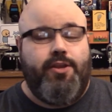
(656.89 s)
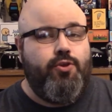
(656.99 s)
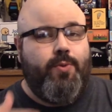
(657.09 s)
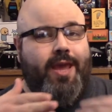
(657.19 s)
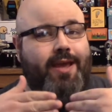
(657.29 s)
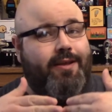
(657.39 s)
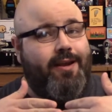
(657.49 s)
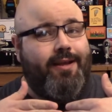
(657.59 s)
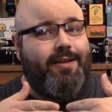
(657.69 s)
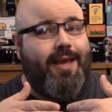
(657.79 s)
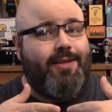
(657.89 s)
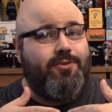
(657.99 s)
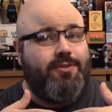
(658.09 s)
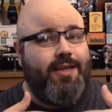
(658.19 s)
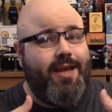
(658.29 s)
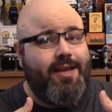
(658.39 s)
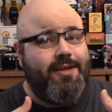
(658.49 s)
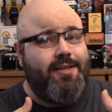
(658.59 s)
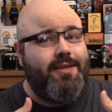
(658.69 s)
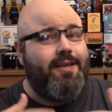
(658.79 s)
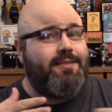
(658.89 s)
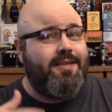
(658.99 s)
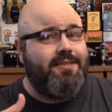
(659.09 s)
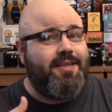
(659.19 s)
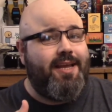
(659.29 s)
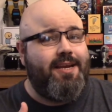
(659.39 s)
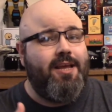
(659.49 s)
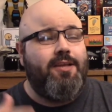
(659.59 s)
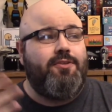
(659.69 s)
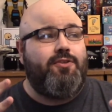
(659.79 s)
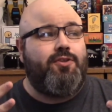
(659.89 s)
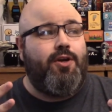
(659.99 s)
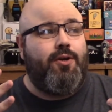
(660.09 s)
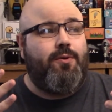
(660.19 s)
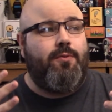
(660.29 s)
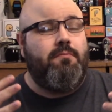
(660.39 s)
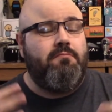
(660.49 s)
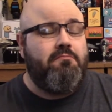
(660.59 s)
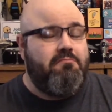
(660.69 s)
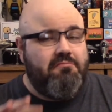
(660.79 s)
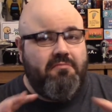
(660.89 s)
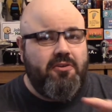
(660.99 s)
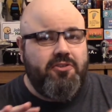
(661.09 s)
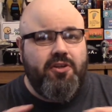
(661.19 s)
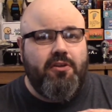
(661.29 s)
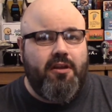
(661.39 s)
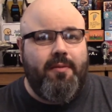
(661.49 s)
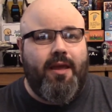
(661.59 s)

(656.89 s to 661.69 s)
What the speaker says: you can't connect castles diagonally, as I said, so you're still going to be